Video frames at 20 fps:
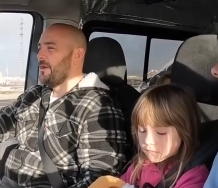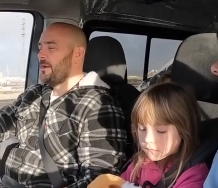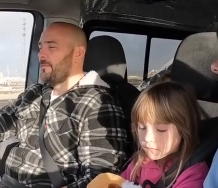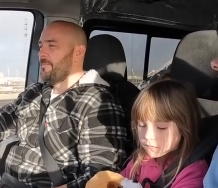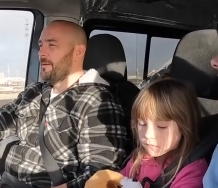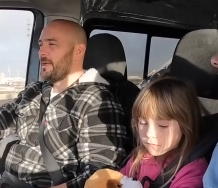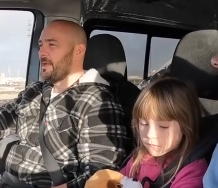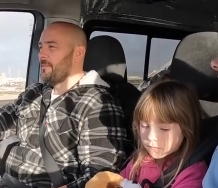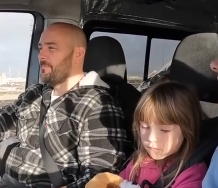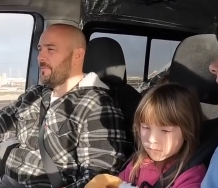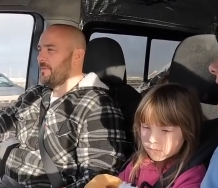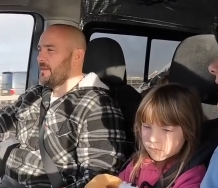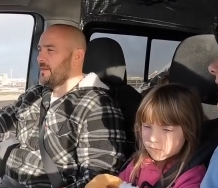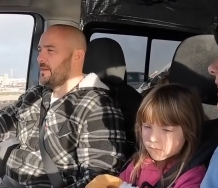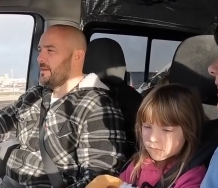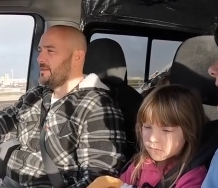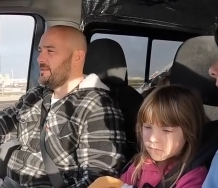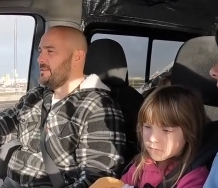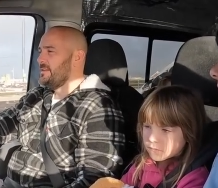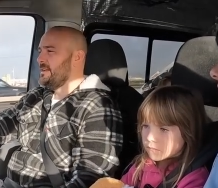Speaker 1: going to pick up
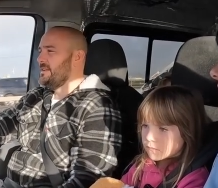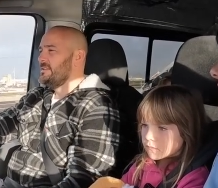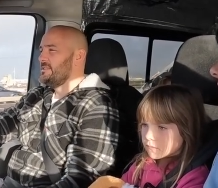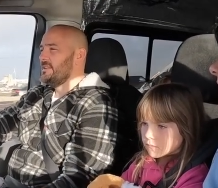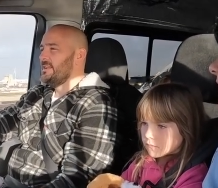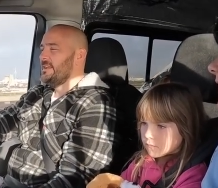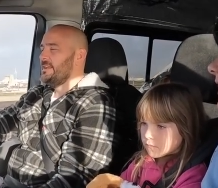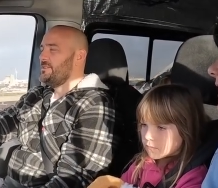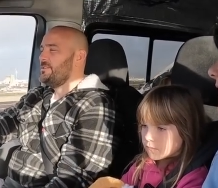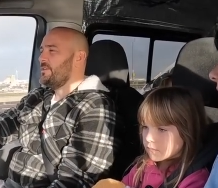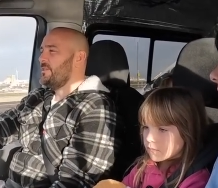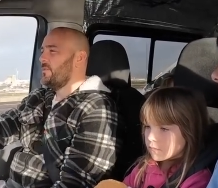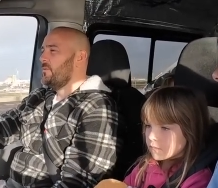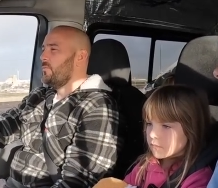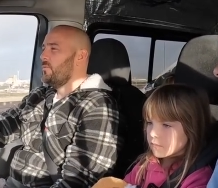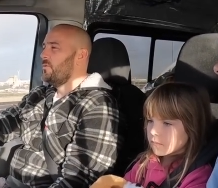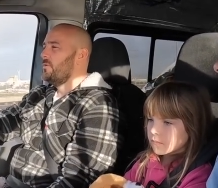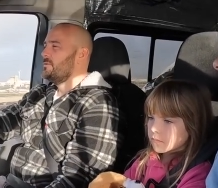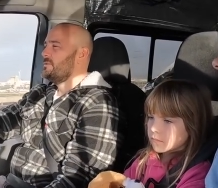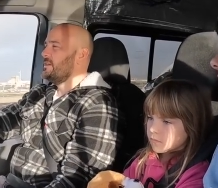the diesel heater and
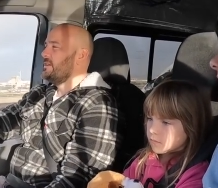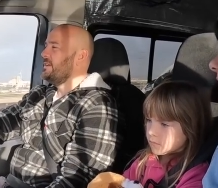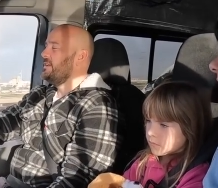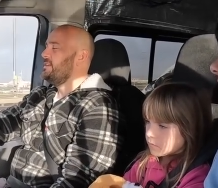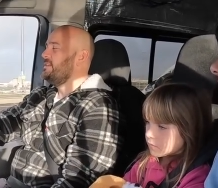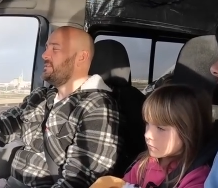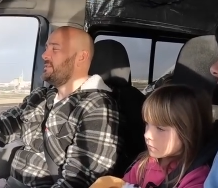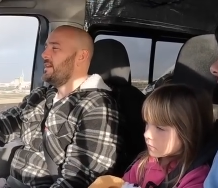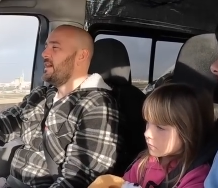the water heater.